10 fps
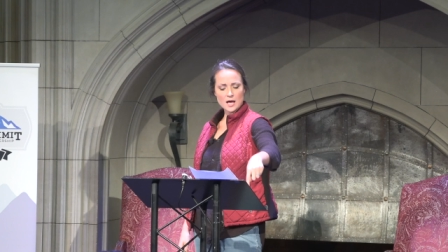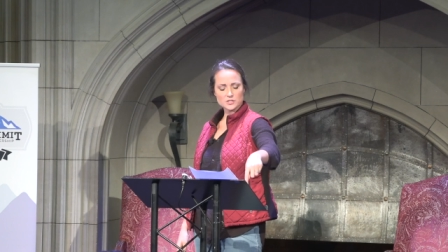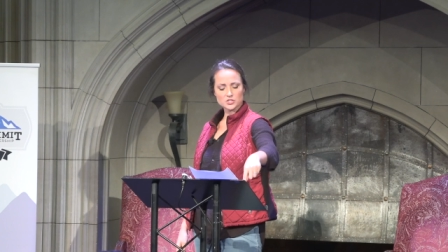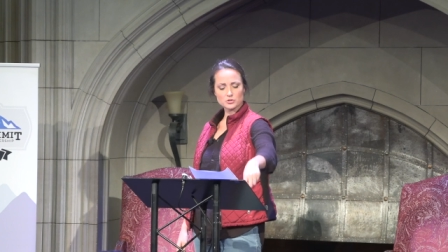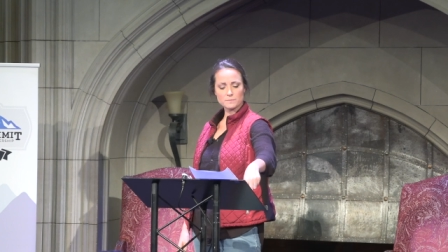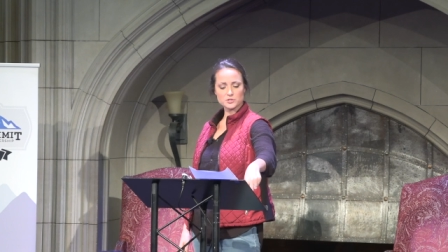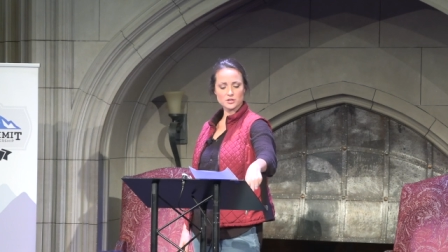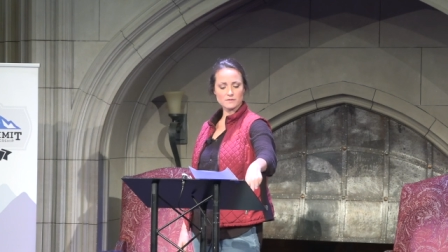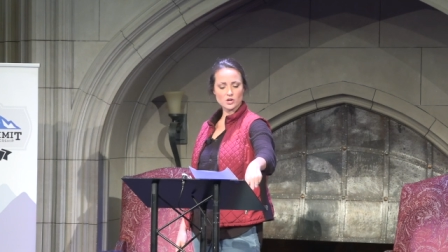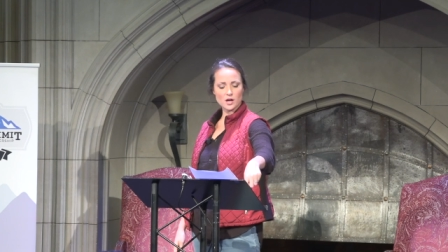a scripture
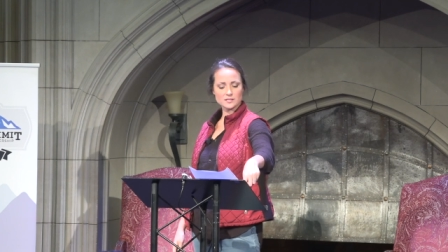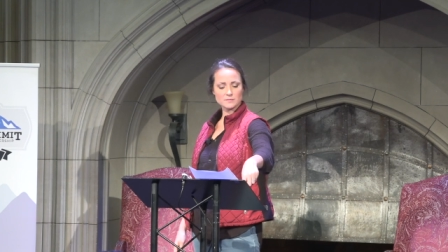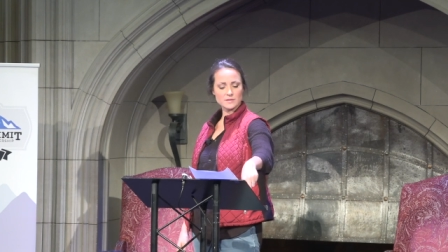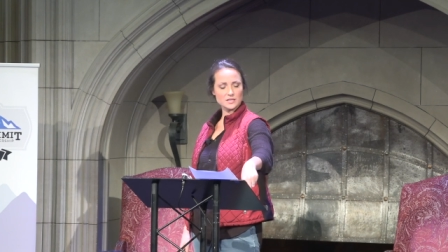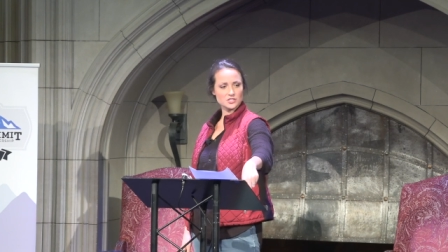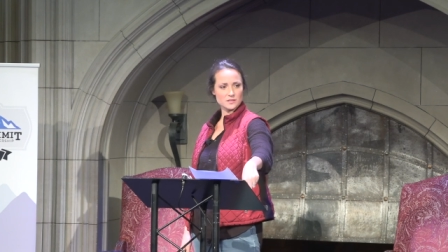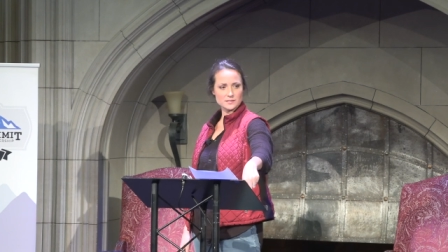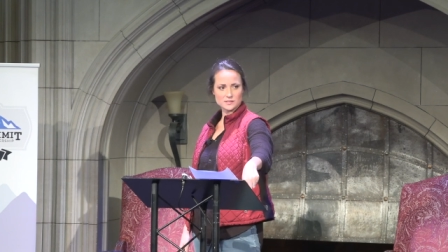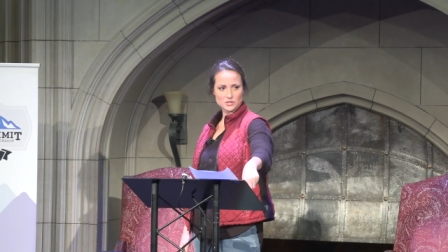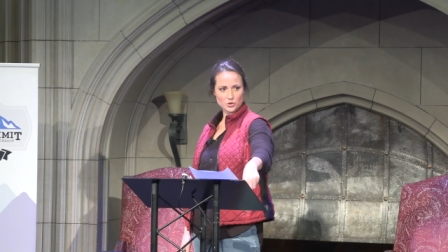of condemnation.
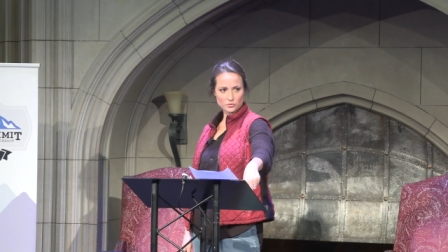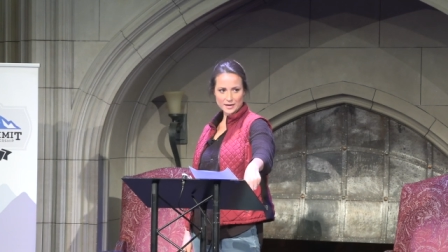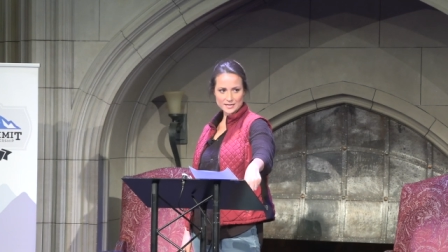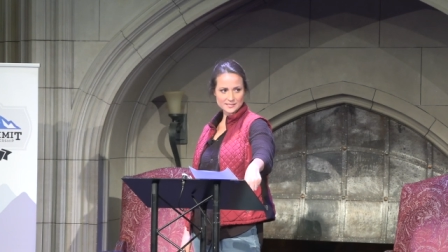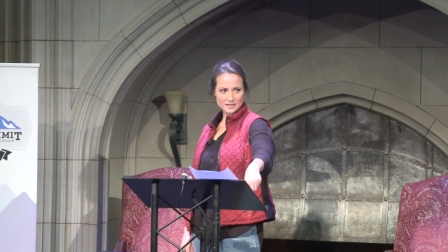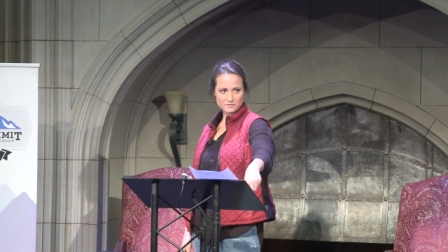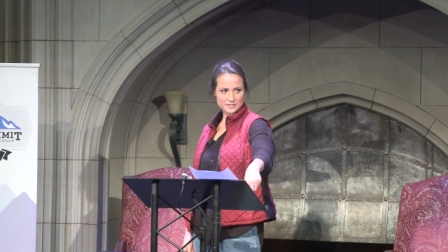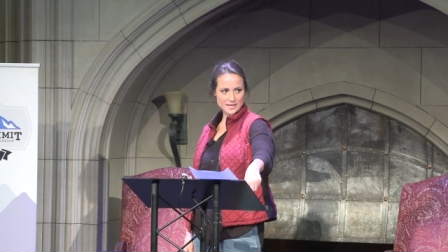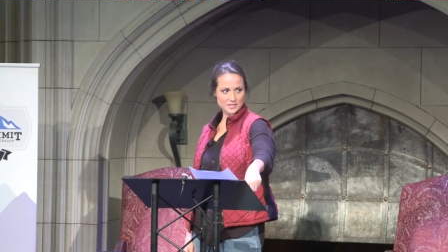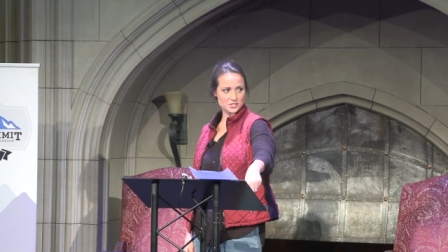This is the greatest
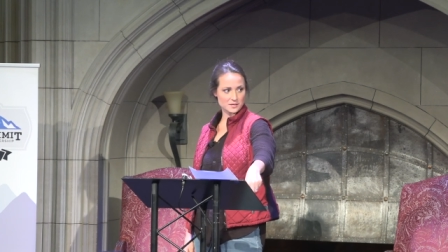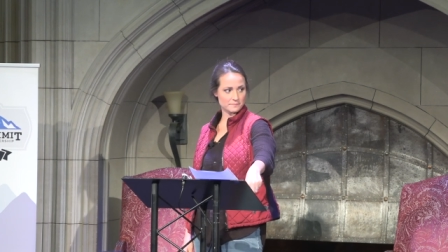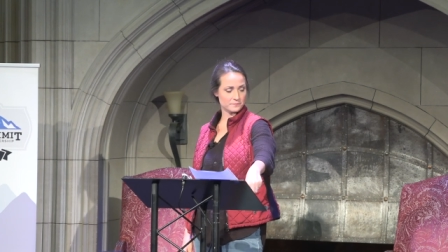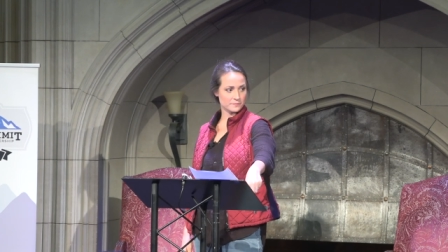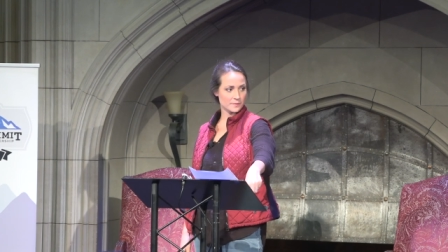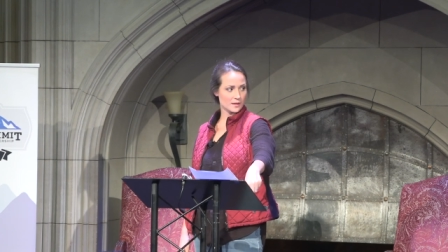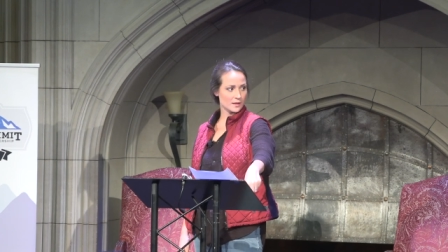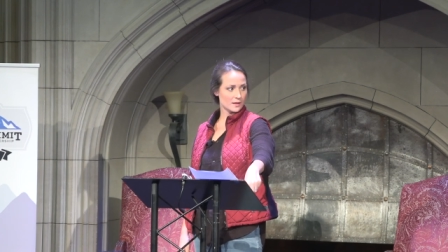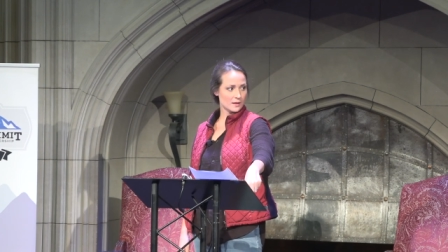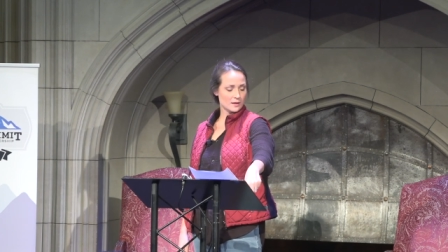invitation
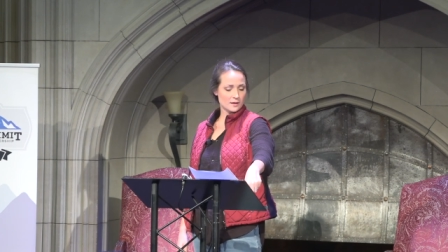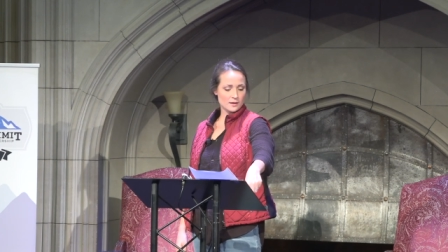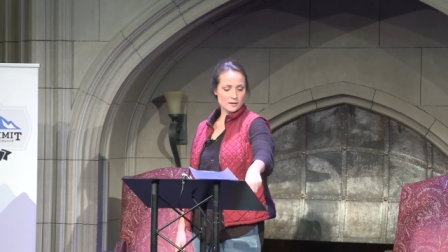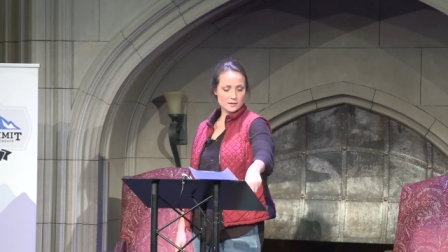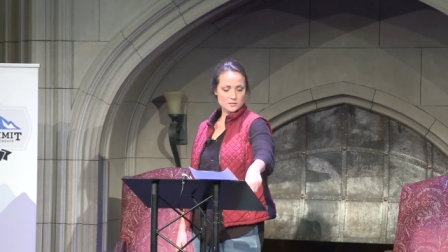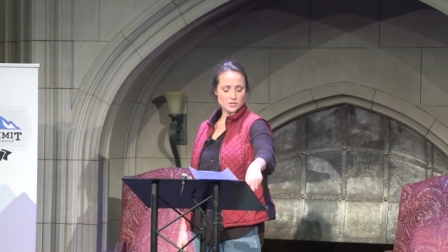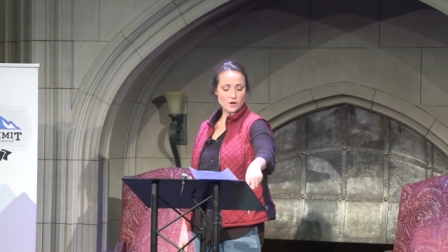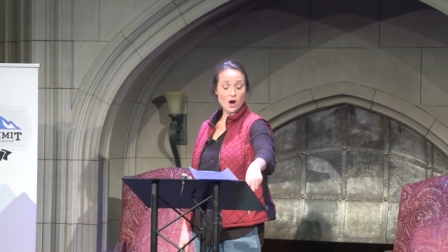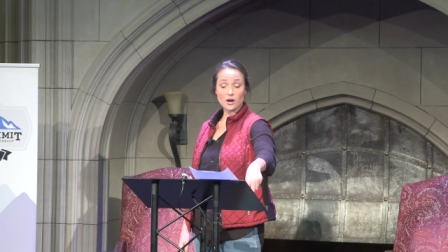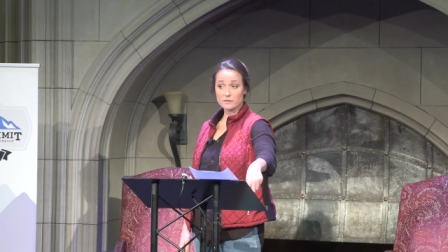to the
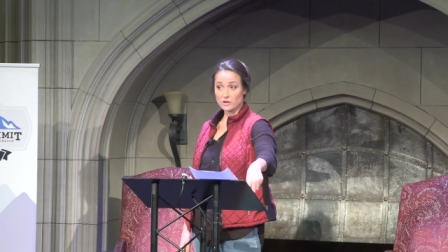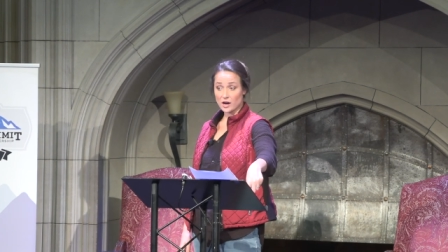heart of